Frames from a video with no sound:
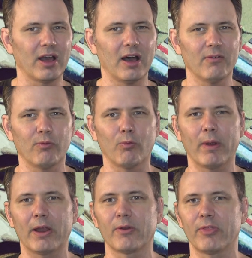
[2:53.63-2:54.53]
of
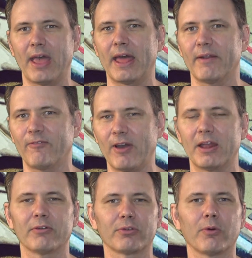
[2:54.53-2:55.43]
where that
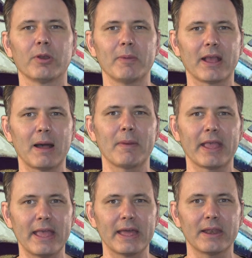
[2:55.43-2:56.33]
fighter is going to be
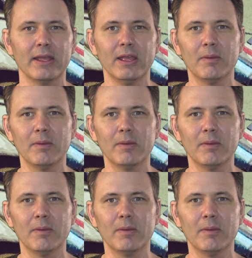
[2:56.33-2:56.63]
coming in